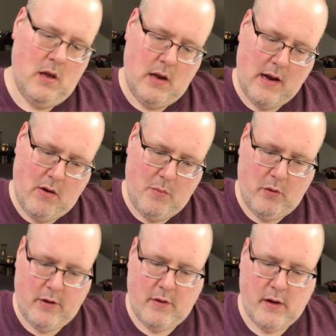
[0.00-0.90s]
And now I'm
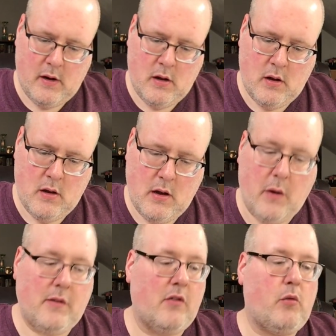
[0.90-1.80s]
wondering, oh,
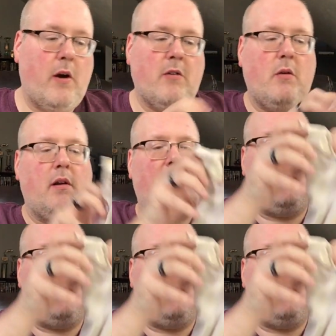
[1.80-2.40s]
it's a square, so it doesn't